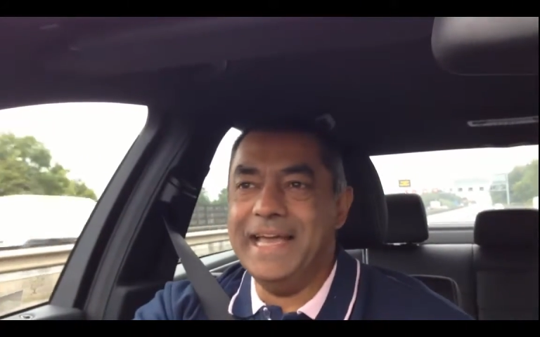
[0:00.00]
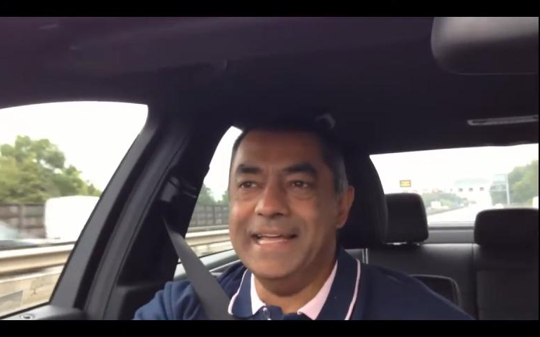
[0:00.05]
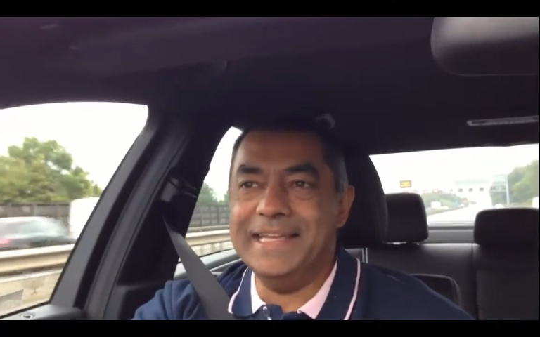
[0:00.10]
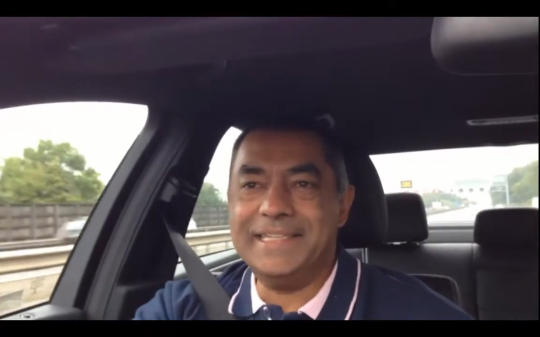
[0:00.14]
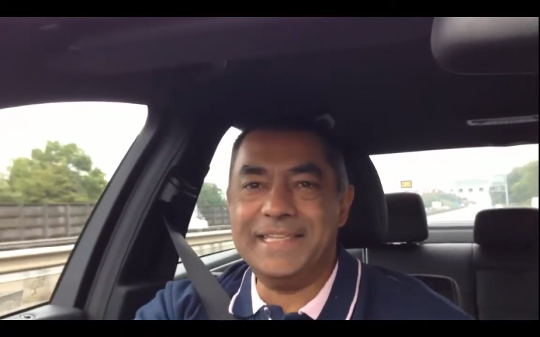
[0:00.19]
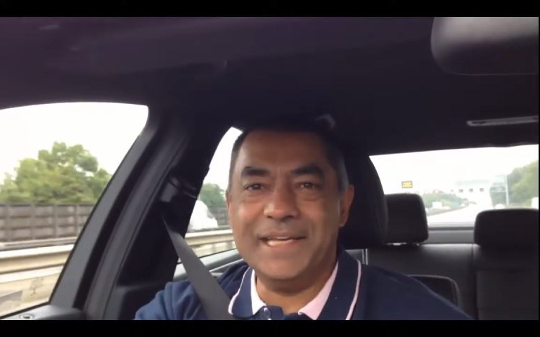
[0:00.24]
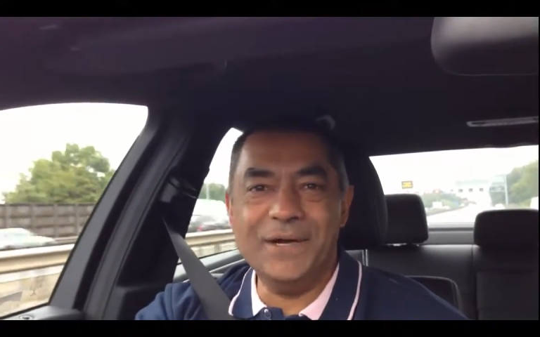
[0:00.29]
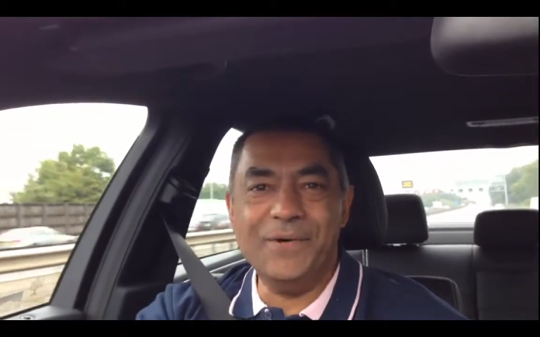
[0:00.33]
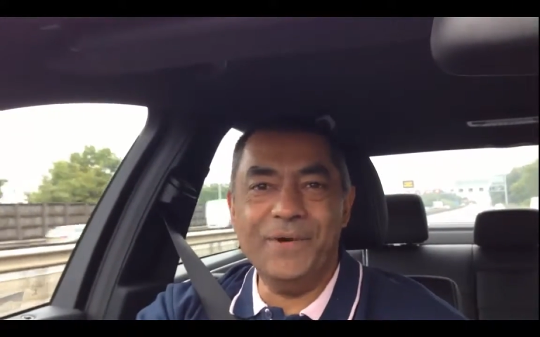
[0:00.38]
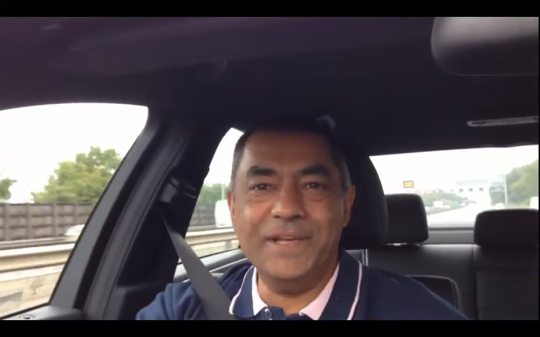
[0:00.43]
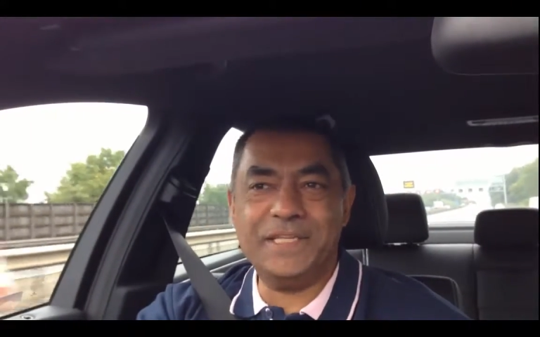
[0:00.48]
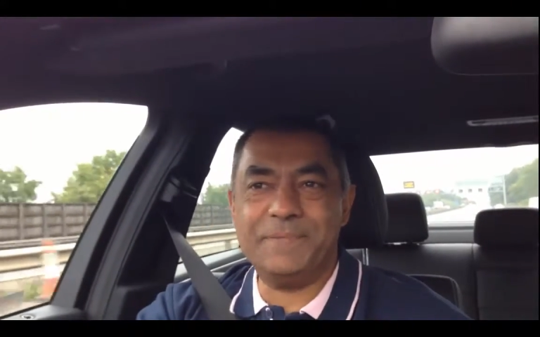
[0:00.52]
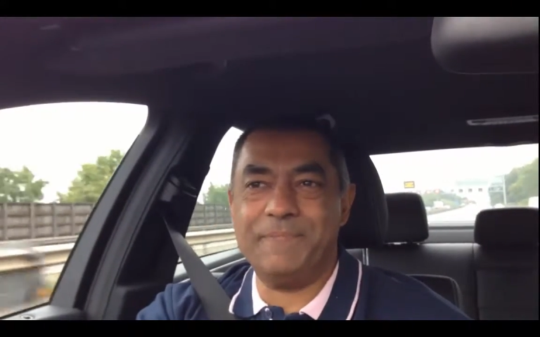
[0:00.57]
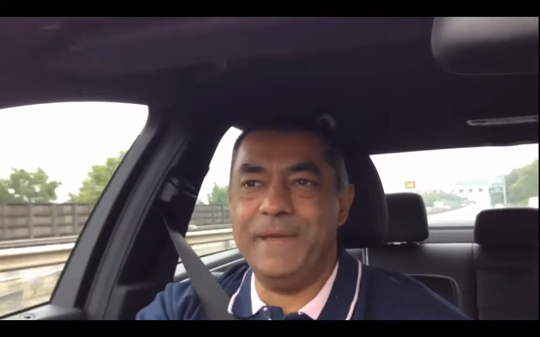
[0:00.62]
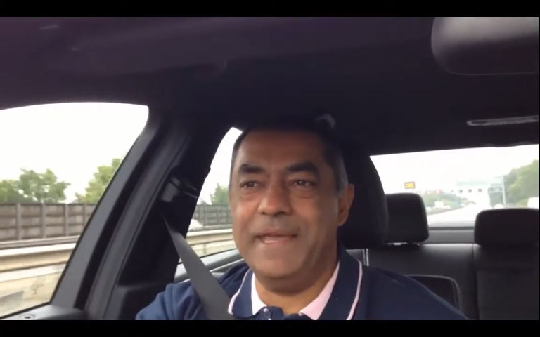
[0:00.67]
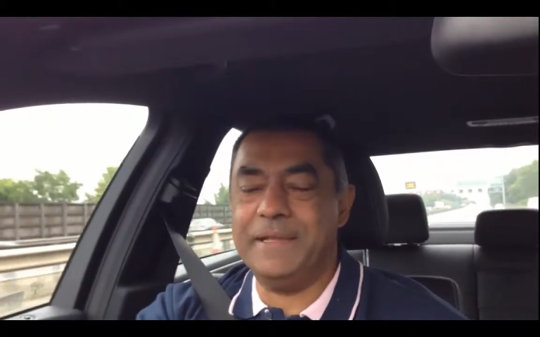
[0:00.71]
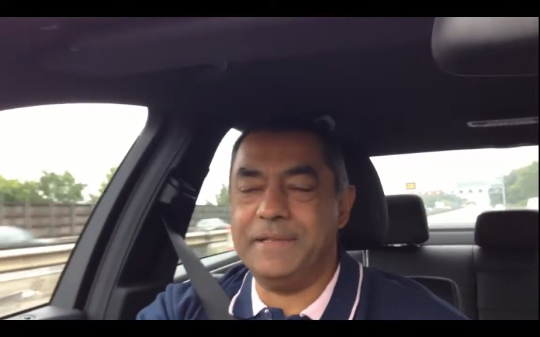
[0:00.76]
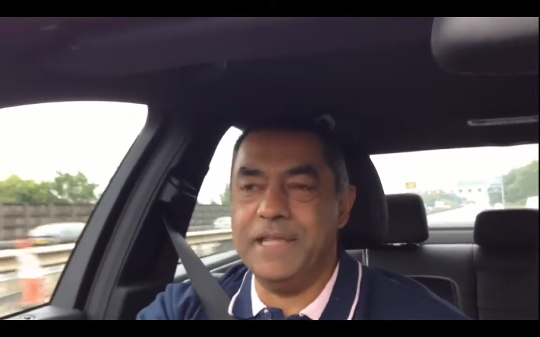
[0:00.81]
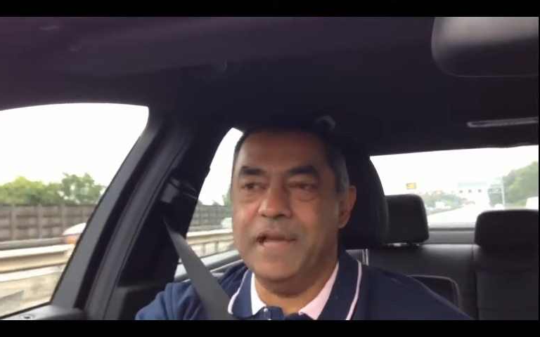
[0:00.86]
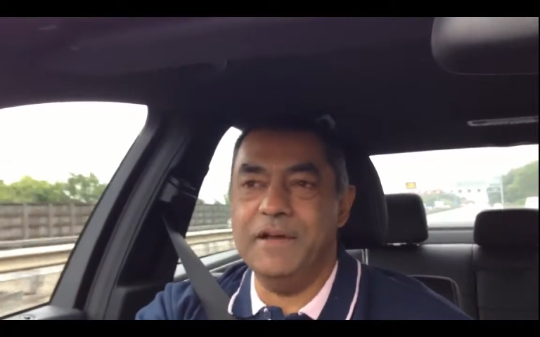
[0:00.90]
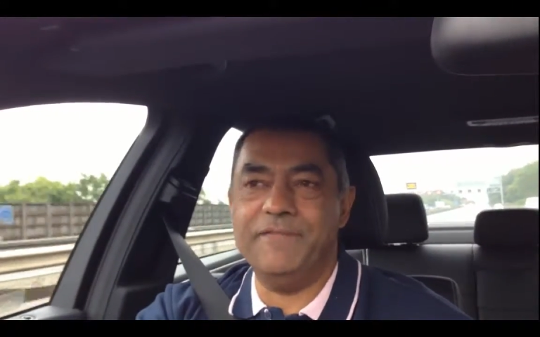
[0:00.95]
Until we
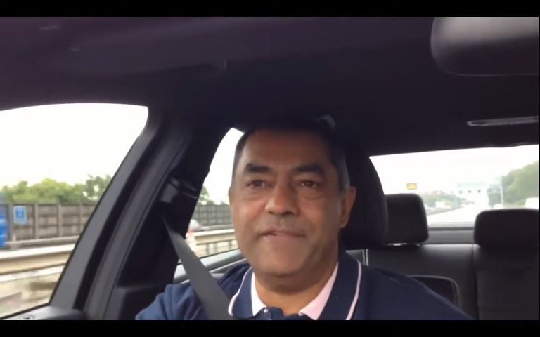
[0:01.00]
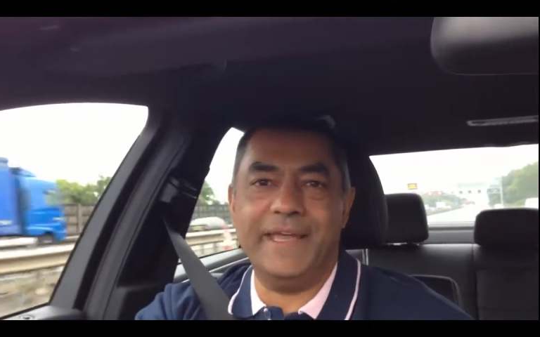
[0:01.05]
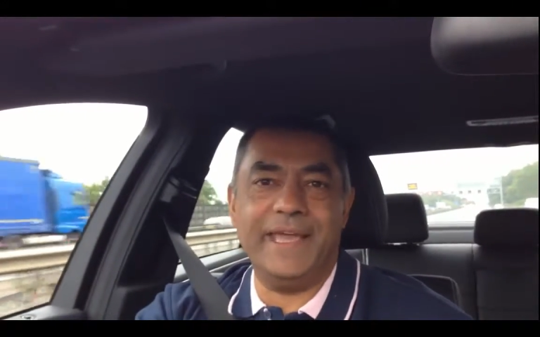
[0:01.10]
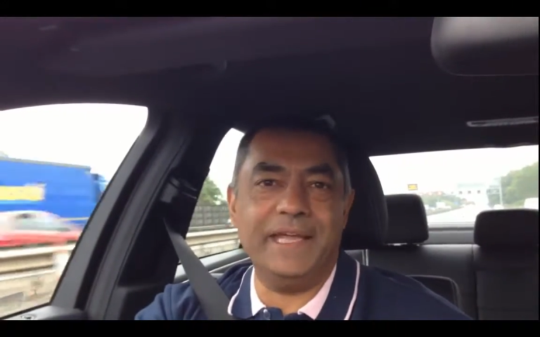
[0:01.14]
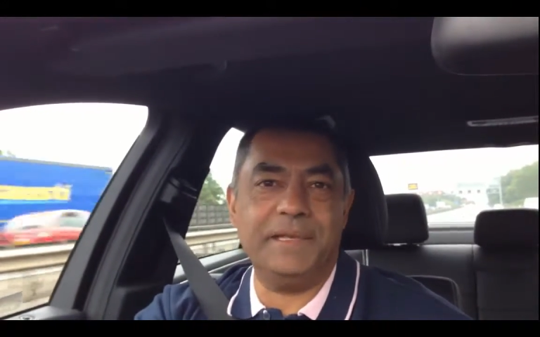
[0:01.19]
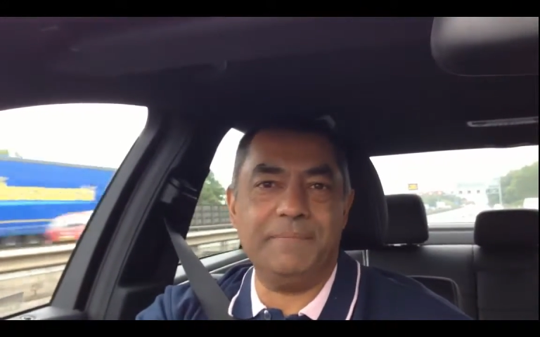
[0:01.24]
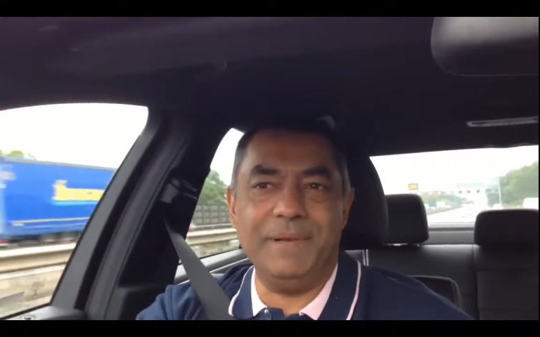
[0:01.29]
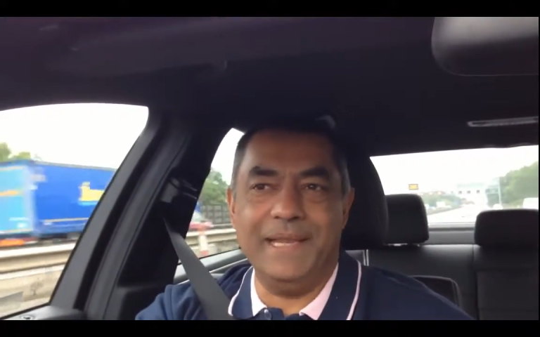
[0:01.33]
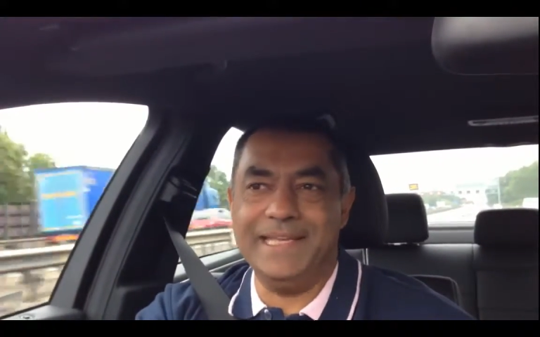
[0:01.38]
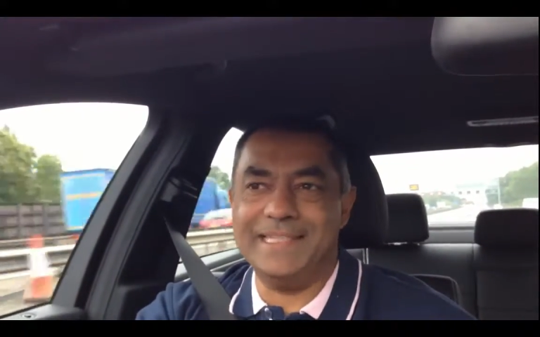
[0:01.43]
speak, don't forget,